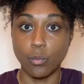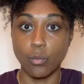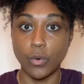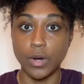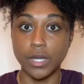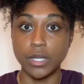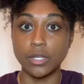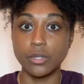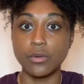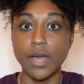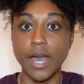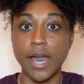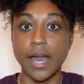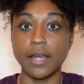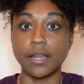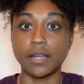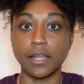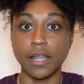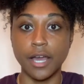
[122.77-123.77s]
when you
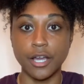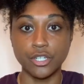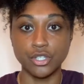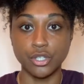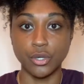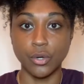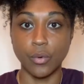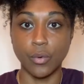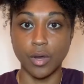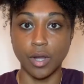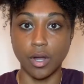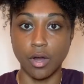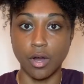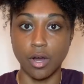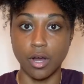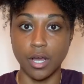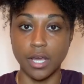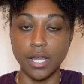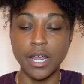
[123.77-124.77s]
had a lecture going
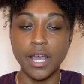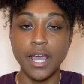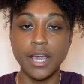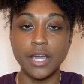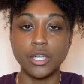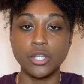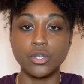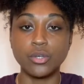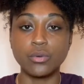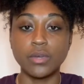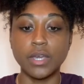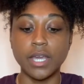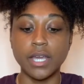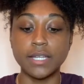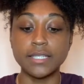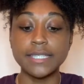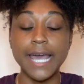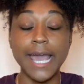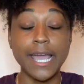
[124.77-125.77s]
on. You
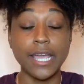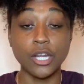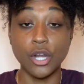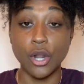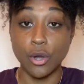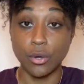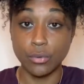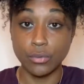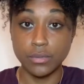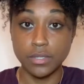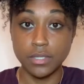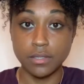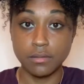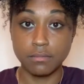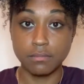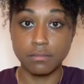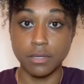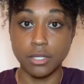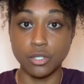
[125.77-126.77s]
can take notes
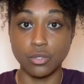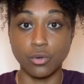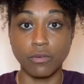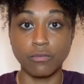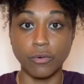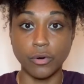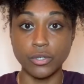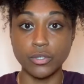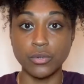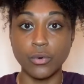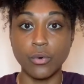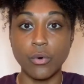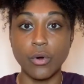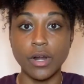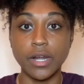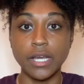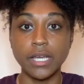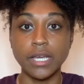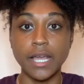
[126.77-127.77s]
and do a voice
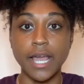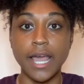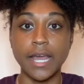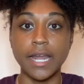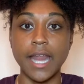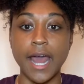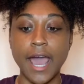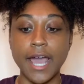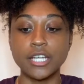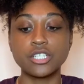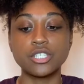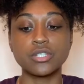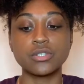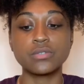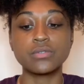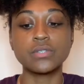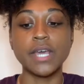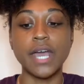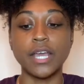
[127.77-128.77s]
recording, and as
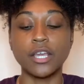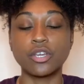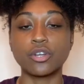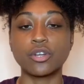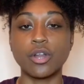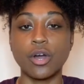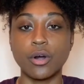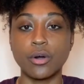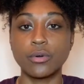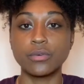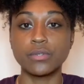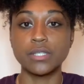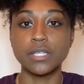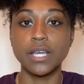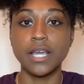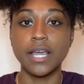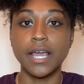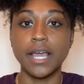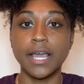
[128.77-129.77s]
you take your notes,
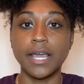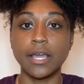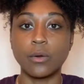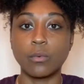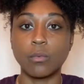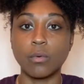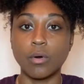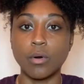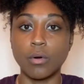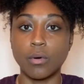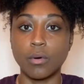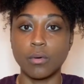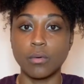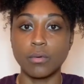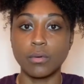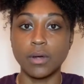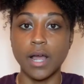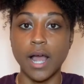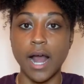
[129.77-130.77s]
it
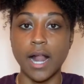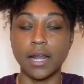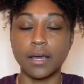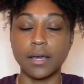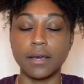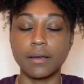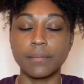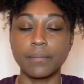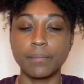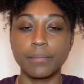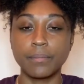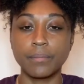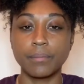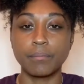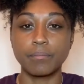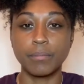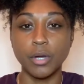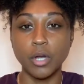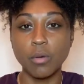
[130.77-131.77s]
will kind of
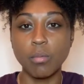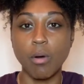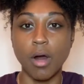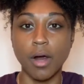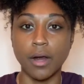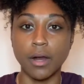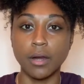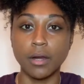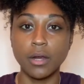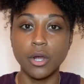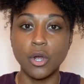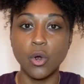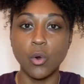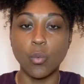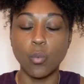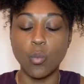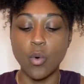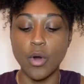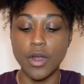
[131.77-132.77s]
bookmark
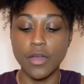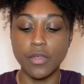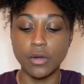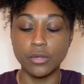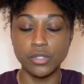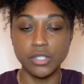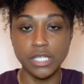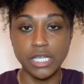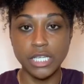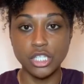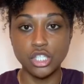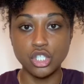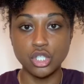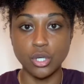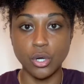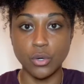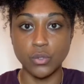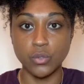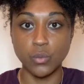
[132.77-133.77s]
where those
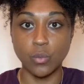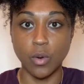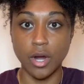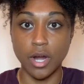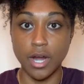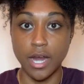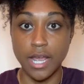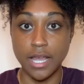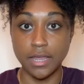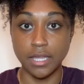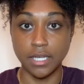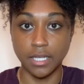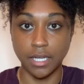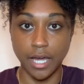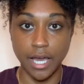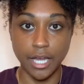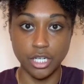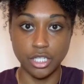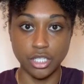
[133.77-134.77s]
keystrokes were in the
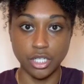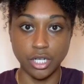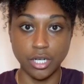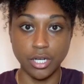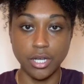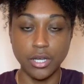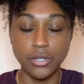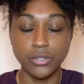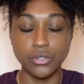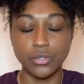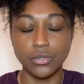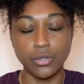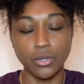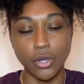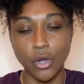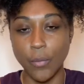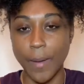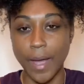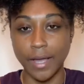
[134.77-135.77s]
lecture, so you can
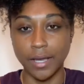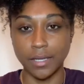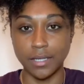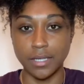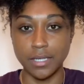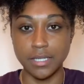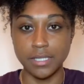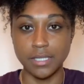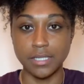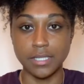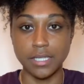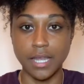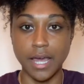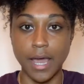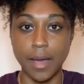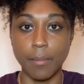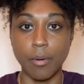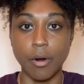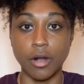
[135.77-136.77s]
go back and listen to
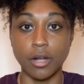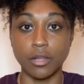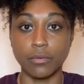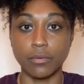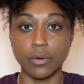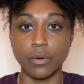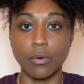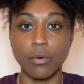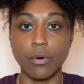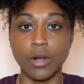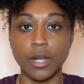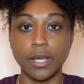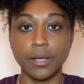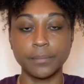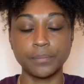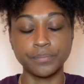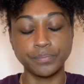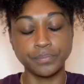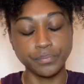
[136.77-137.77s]
that part of the recording.